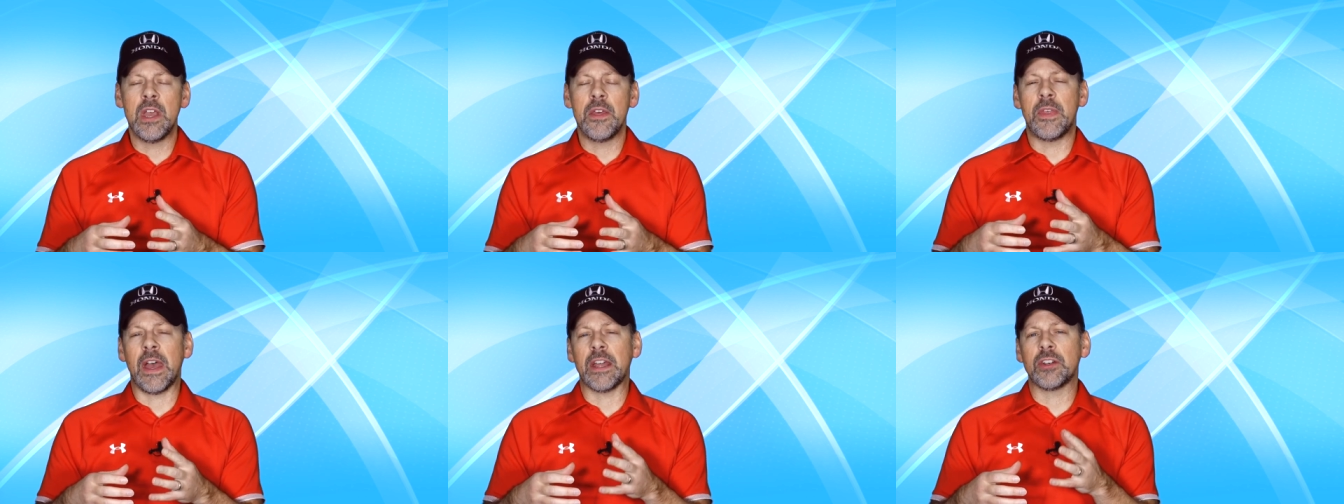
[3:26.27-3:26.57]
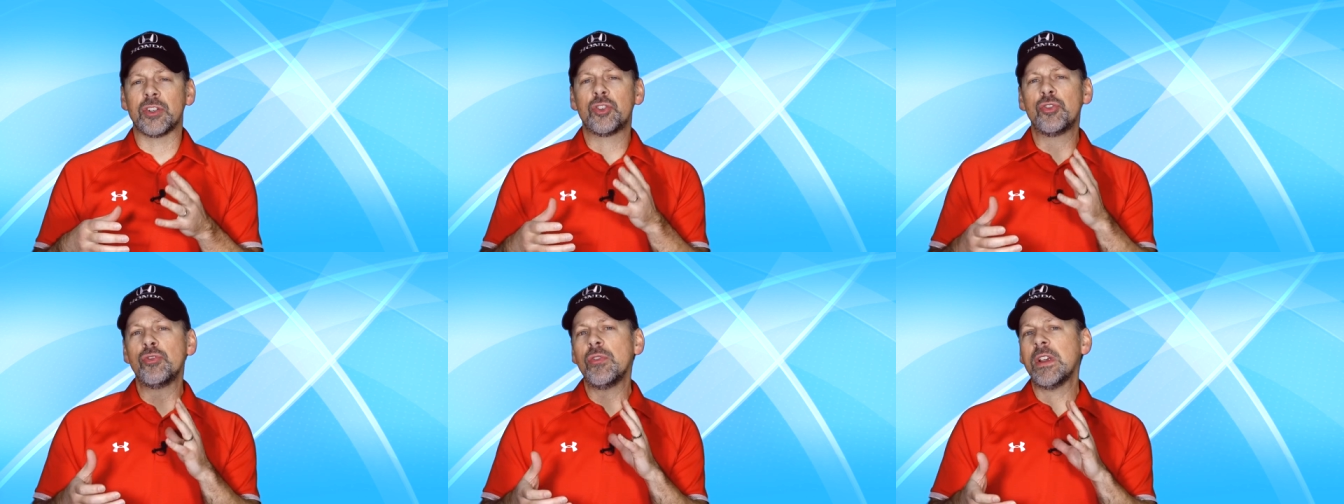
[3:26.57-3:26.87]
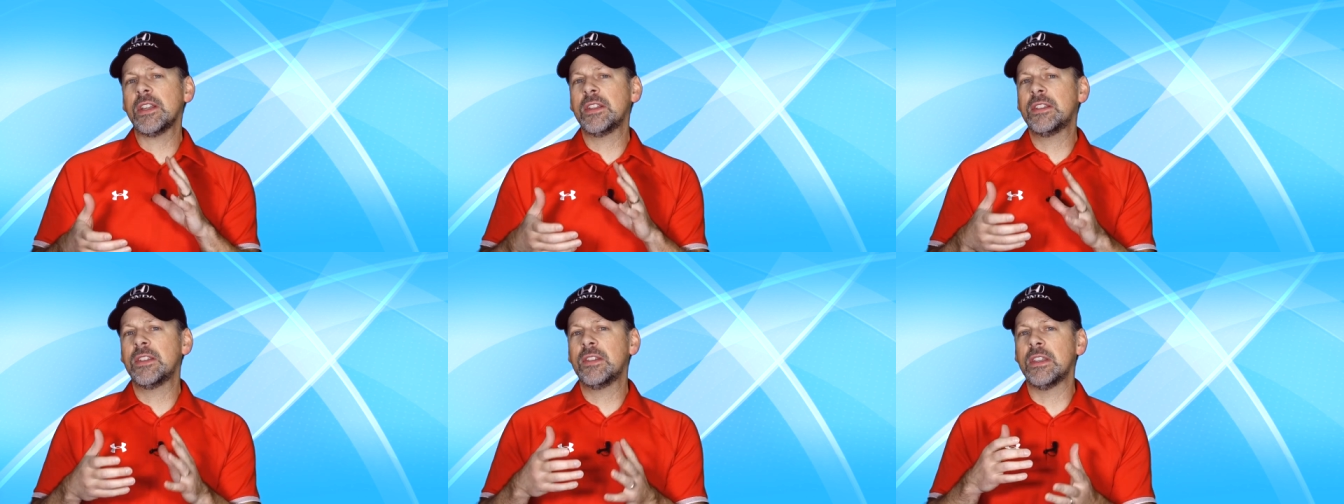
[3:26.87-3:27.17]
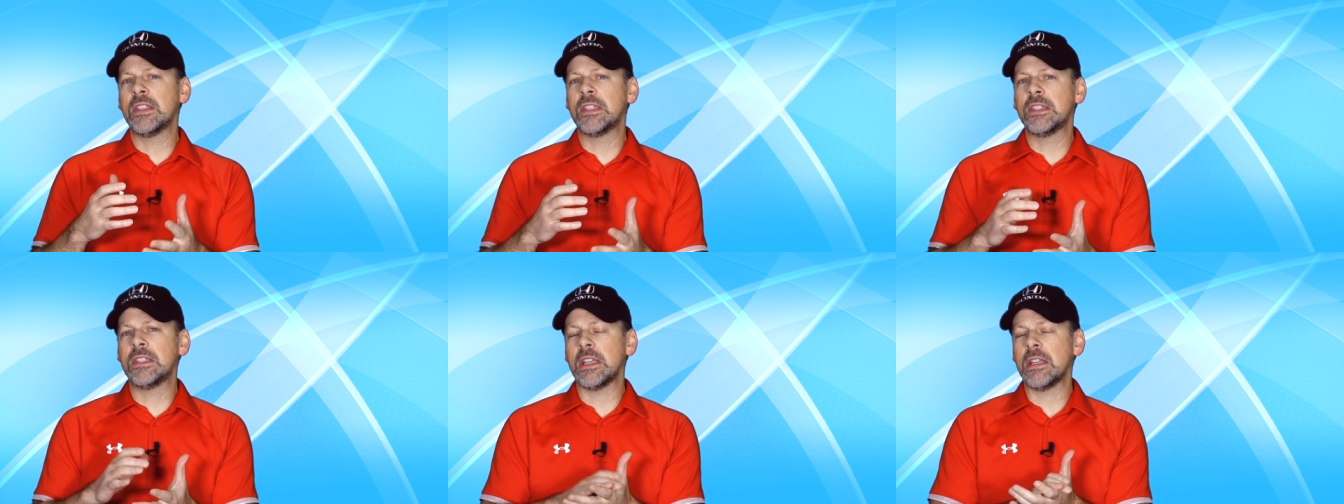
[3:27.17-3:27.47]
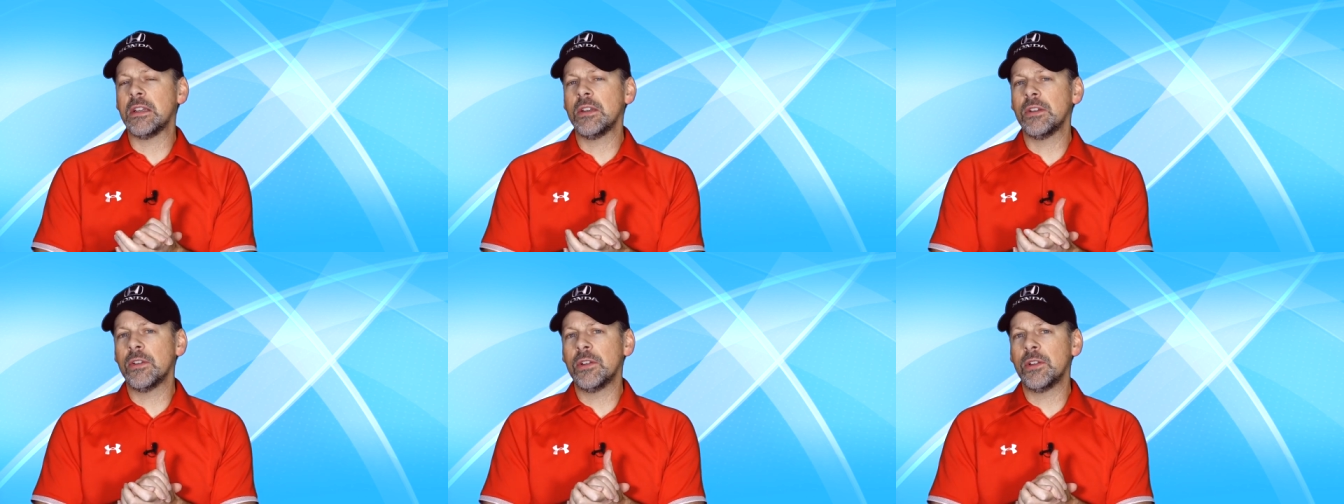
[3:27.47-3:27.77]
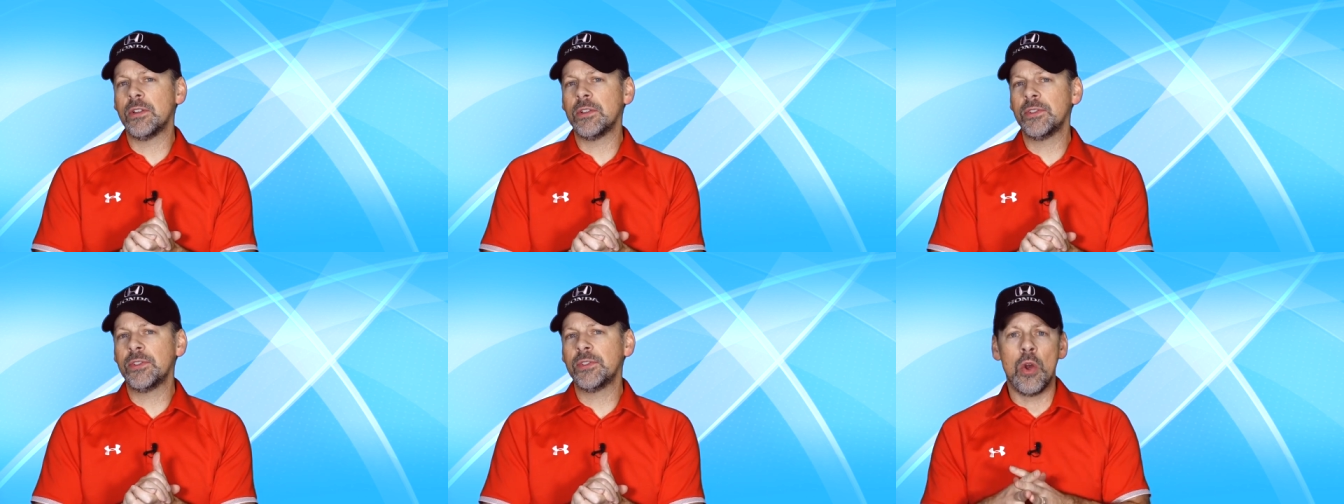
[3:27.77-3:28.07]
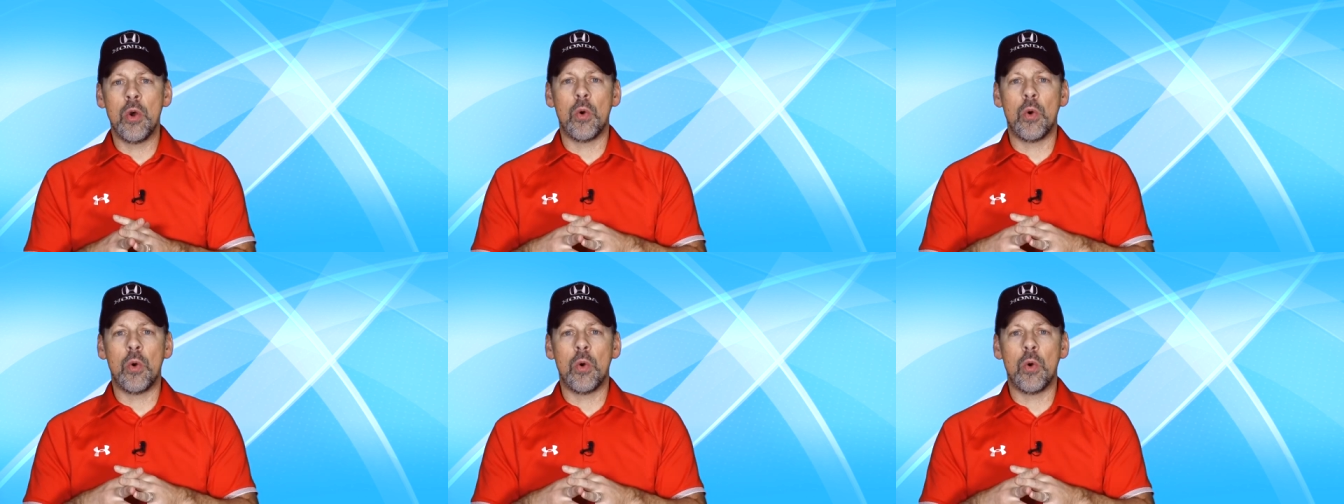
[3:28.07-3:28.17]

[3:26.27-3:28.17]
that tricks the signals